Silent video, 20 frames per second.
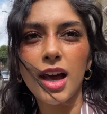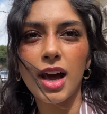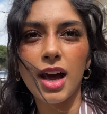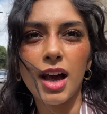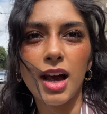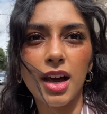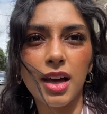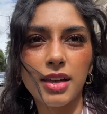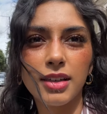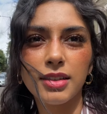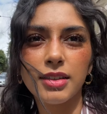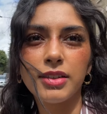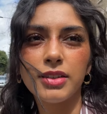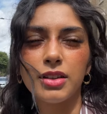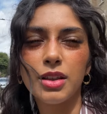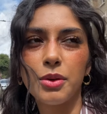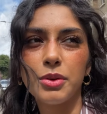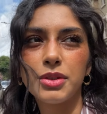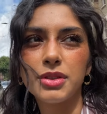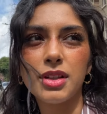and
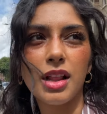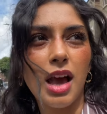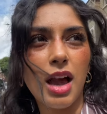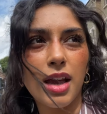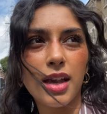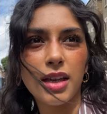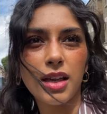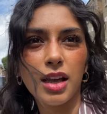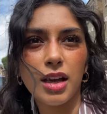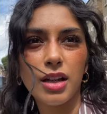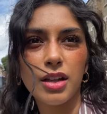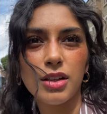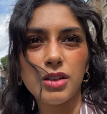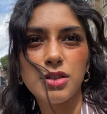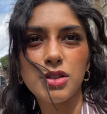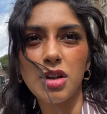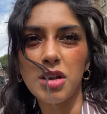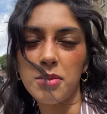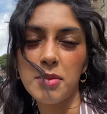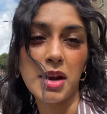there was like
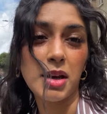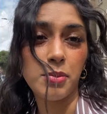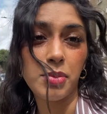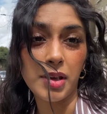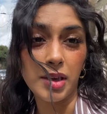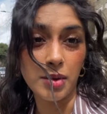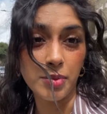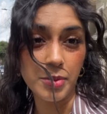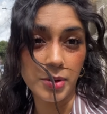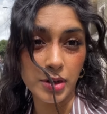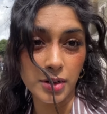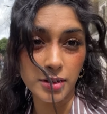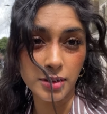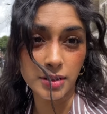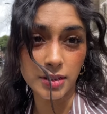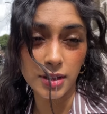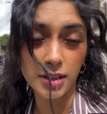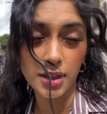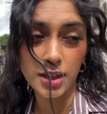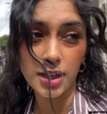too many people
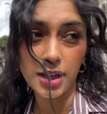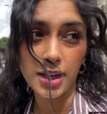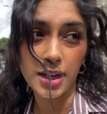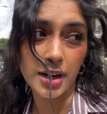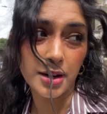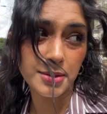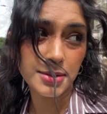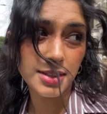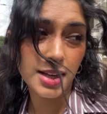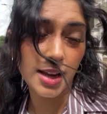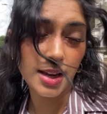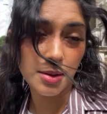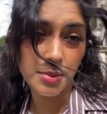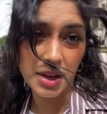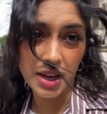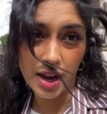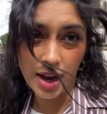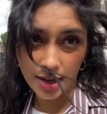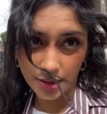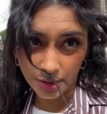and I was getting a
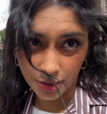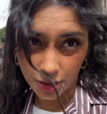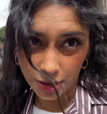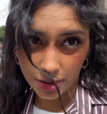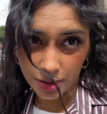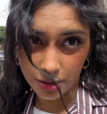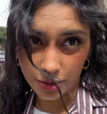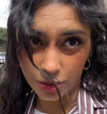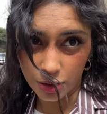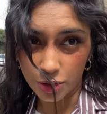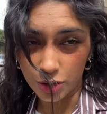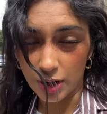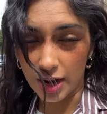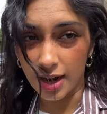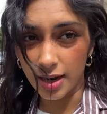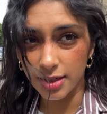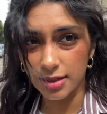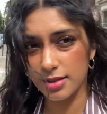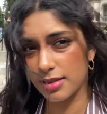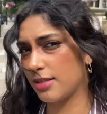bit anxious and
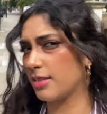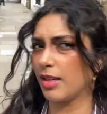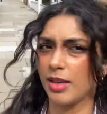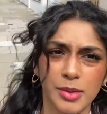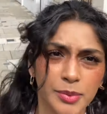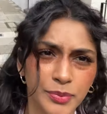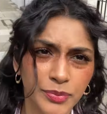stressed.